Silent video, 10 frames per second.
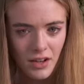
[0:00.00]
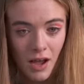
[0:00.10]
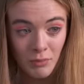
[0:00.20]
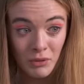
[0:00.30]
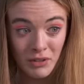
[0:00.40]

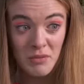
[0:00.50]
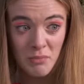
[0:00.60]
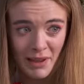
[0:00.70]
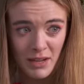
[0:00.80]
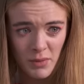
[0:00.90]
I'm only your
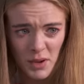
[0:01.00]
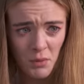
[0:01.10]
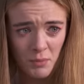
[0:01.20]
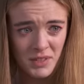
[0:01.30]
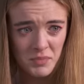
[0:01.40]
mate when you
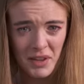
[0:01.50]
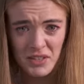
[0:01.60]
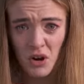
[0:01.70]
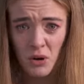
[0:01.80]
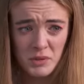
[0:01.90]
want me to be.
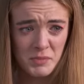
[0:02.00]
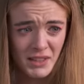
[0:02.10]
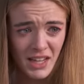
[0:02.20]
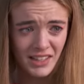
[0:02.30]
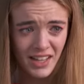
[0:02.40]
It's always been like